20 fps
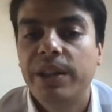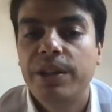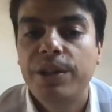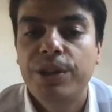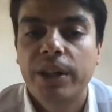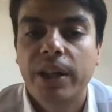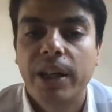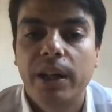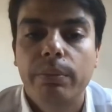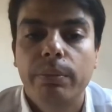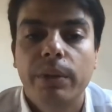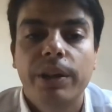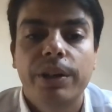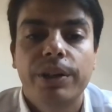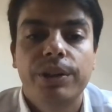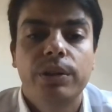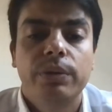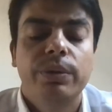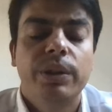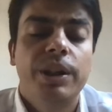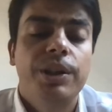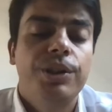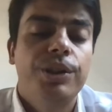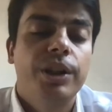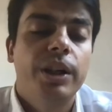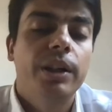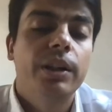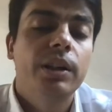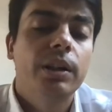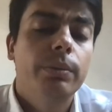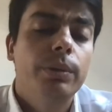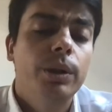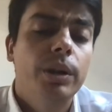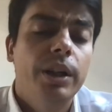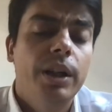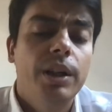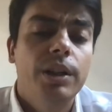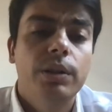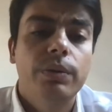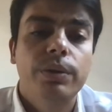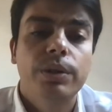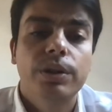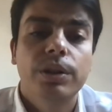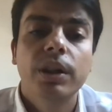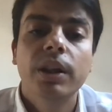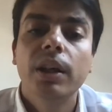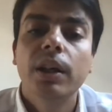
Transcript: Engine communicates with